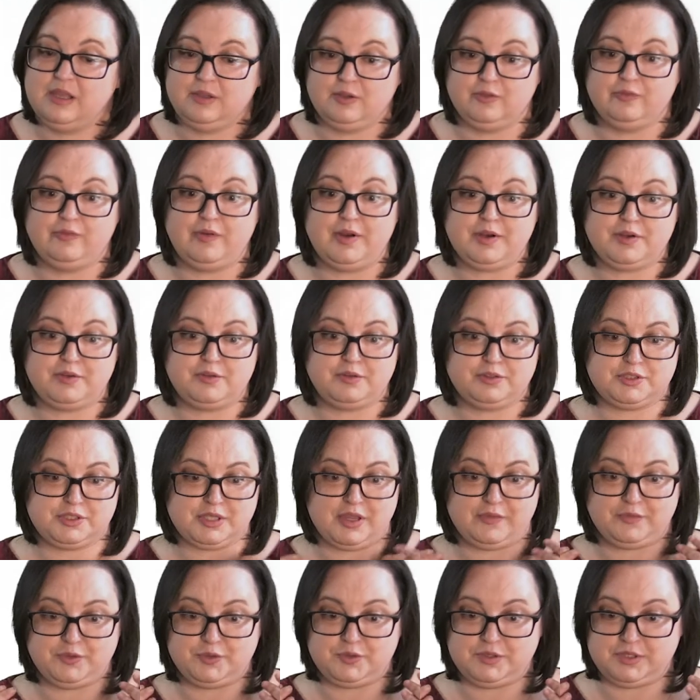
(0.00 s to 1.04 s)
You first
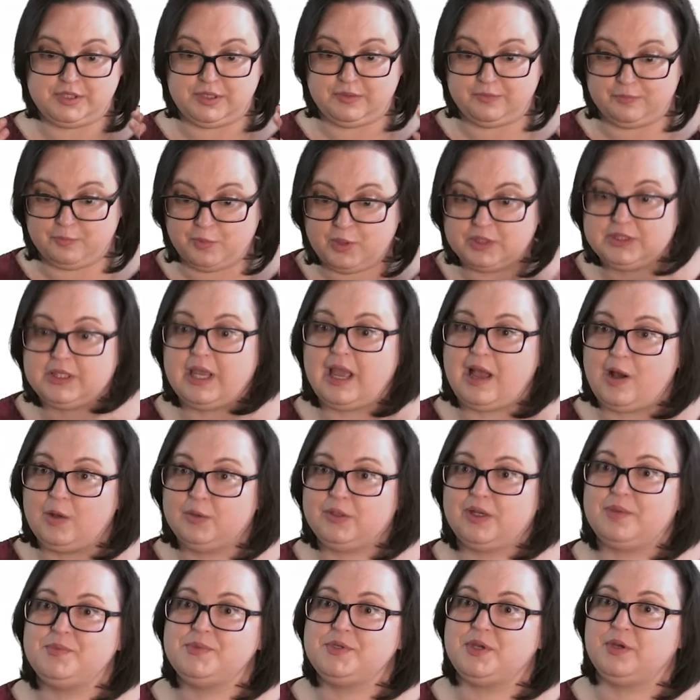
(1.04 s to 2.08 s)
have to see what
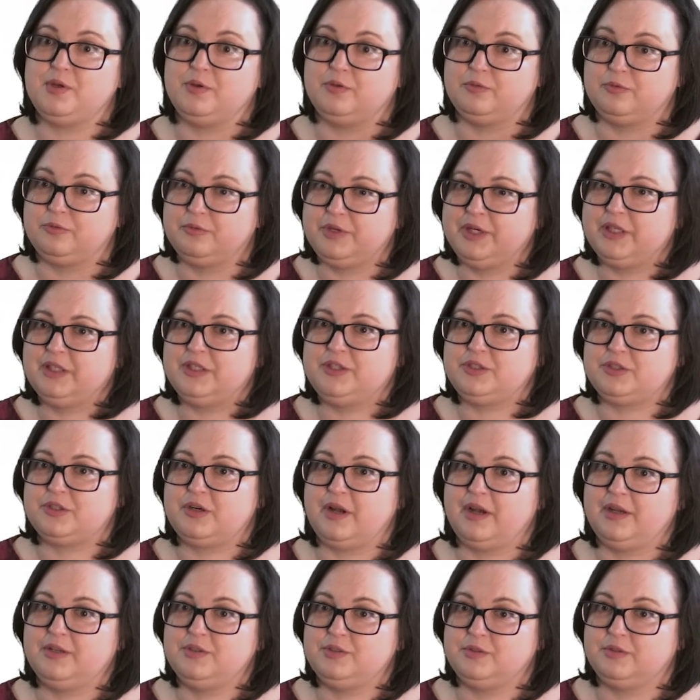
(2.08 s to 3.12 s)
outcomes are you really
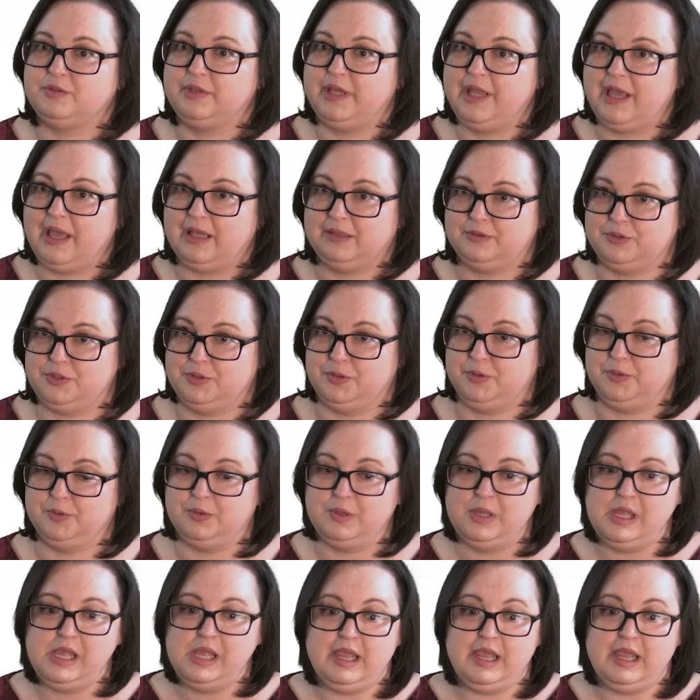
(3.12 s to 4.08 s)
trying to get to.